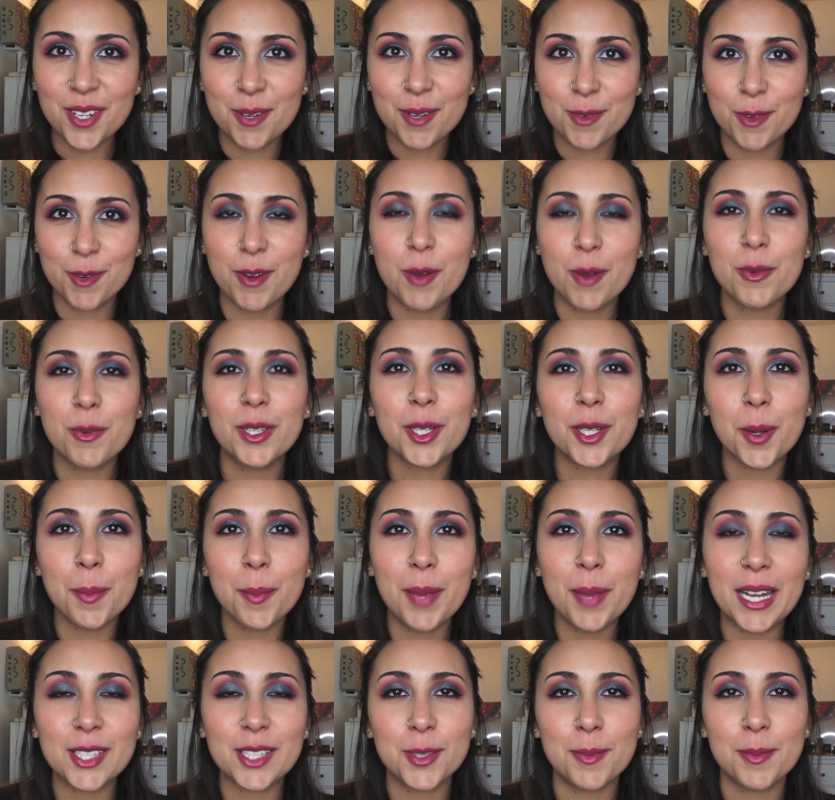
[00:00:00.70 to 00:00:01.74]
everyone, welcome
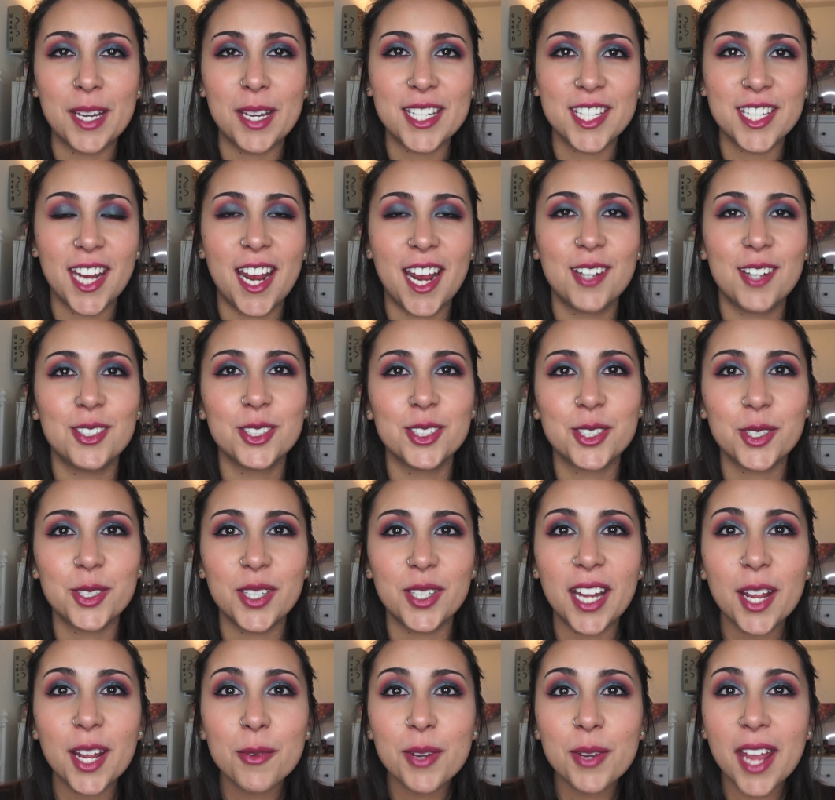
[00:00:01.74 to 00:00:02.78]
back to my channel.
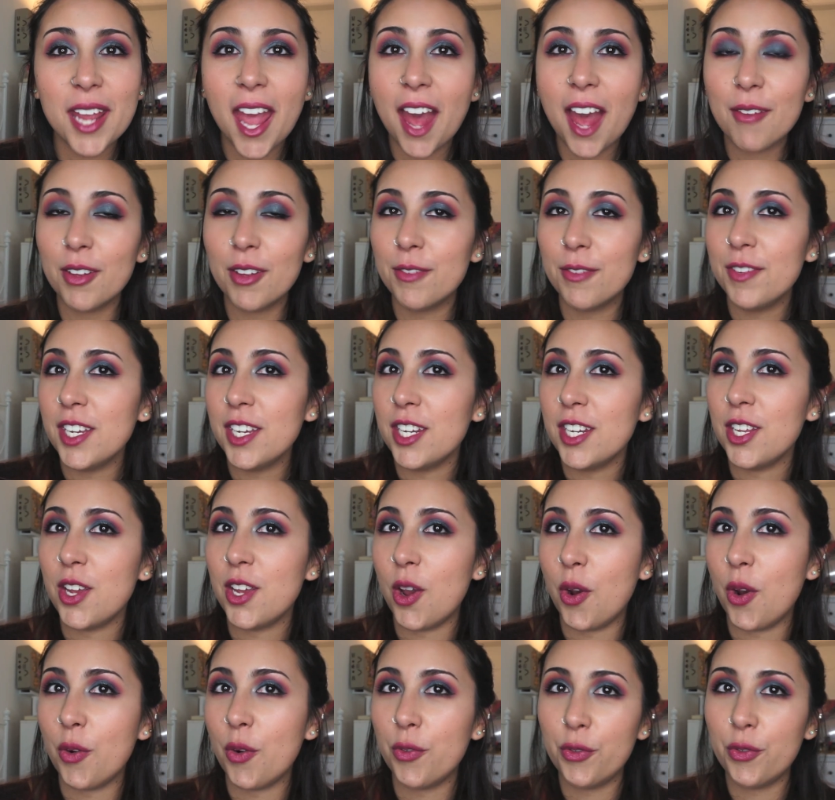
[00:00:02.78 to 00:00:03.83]
Today we have a
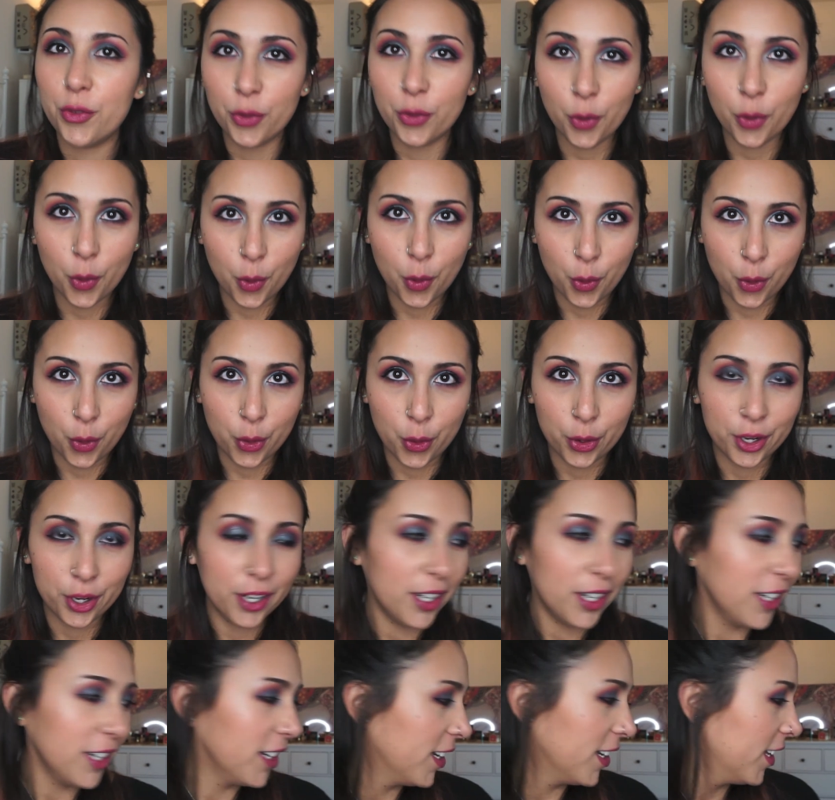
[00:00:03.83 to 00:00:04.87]
video
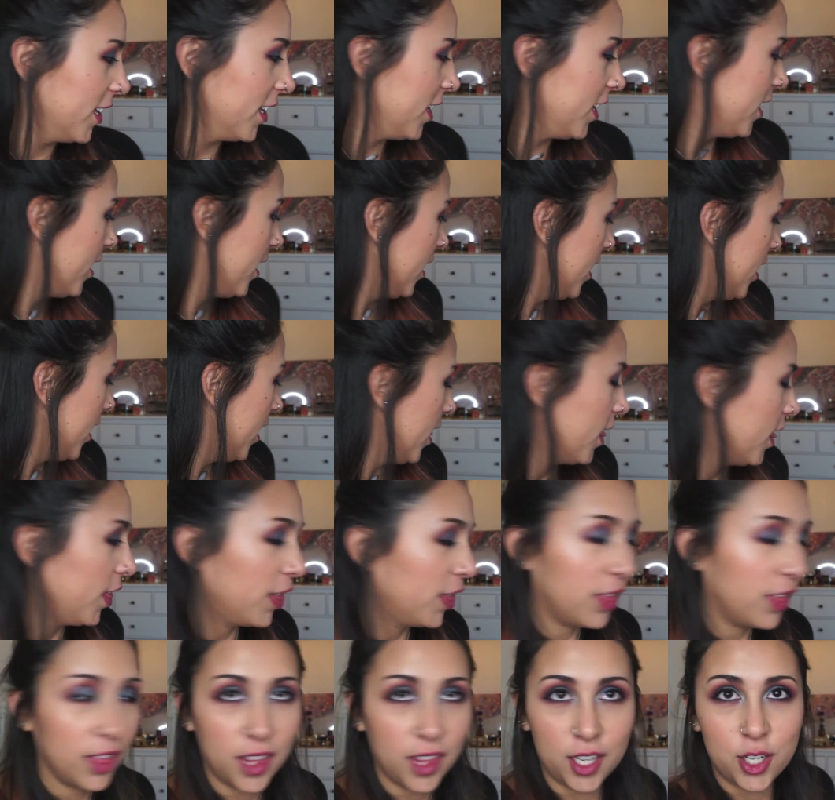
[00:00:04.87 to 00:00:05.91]
for
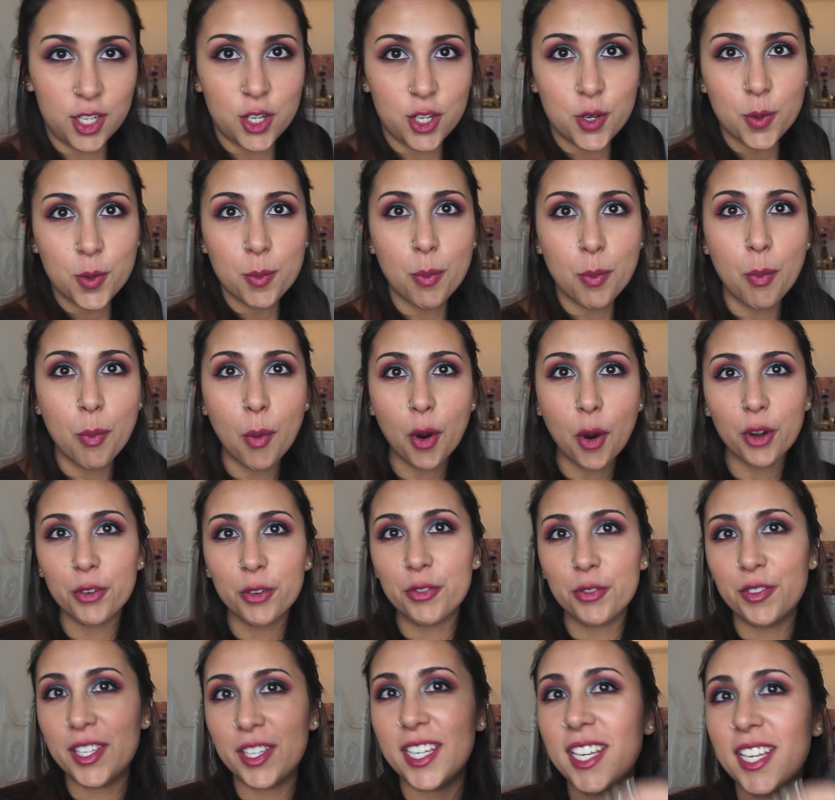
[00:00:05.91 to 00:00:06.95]
the new
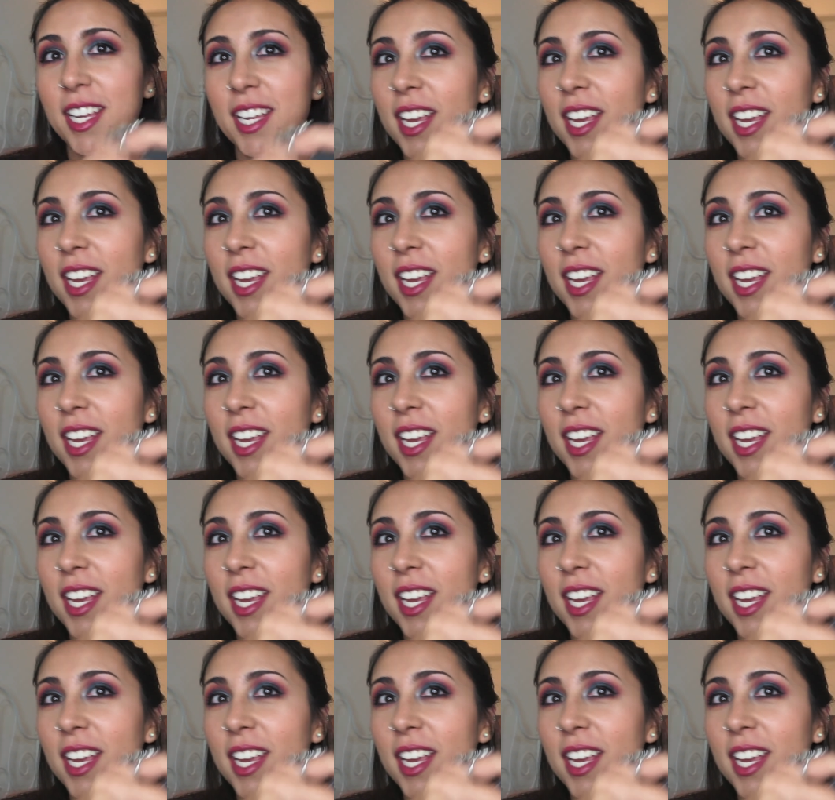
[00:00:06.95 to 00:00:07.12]
Morphe